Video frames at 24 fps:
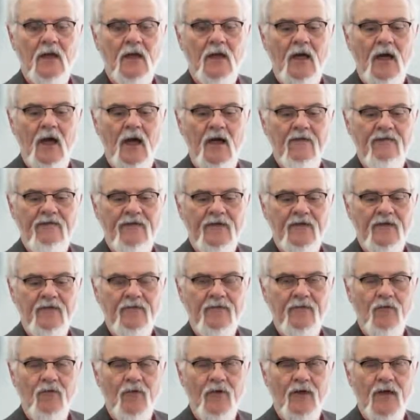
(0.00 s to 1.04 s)
I figured
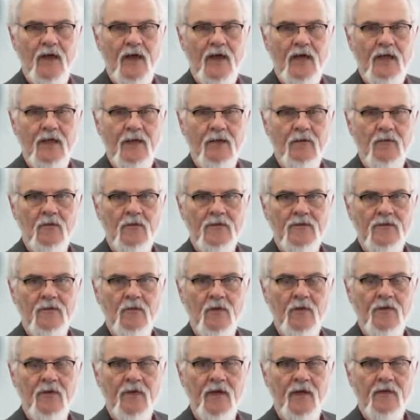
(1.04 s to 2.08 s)
490 was
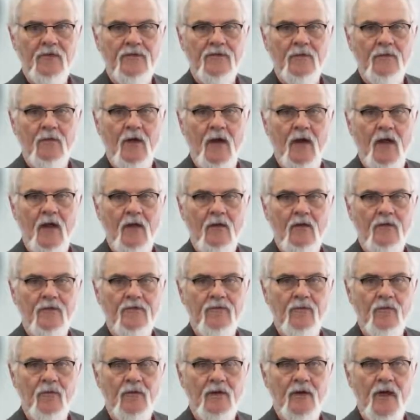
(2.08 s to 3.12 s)
going the extra mile because
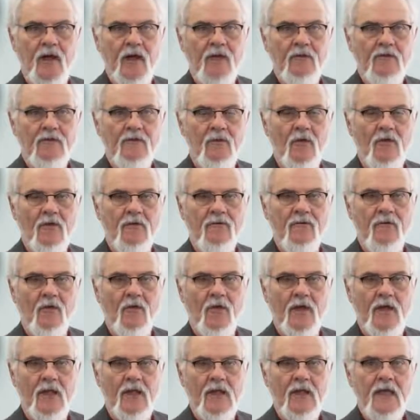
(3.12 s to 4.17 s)
490 was more than
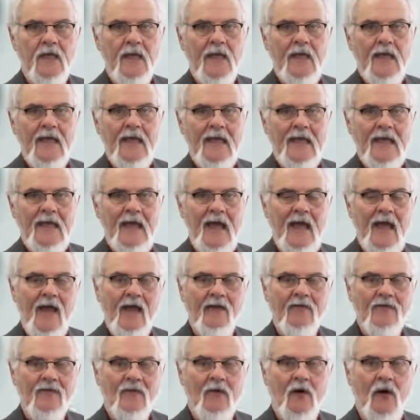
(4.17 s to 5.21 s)
480. And I
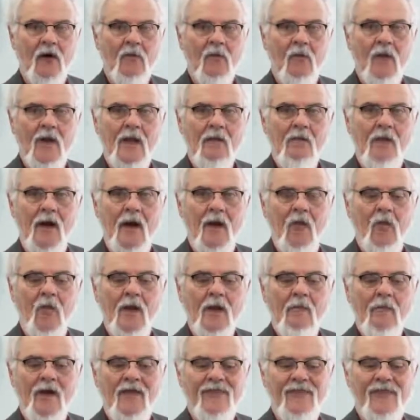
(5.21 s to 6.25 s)
asked God, what am
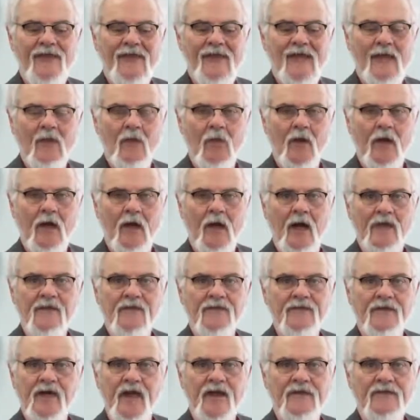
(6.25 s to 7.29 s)
I thinking right now? I
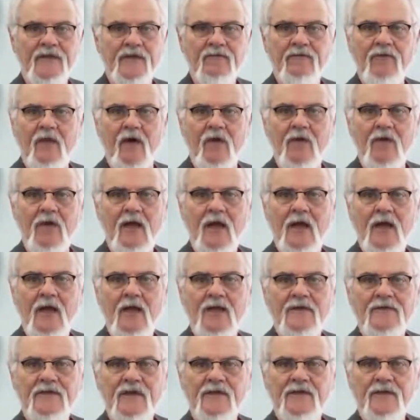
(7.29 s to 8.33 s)
just asked Him, Father,
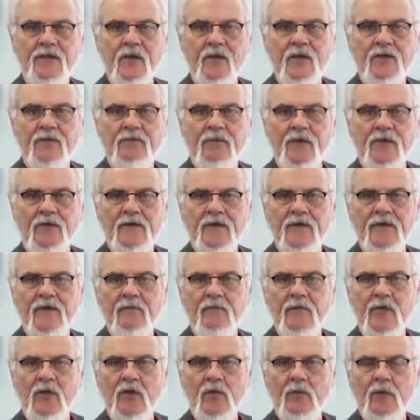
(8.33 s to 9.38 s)
send your Holy Spirit to give
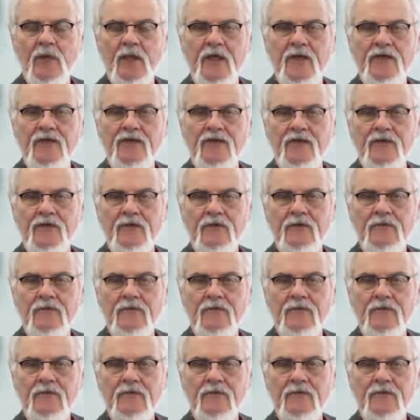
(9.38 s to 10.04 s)
me illumination.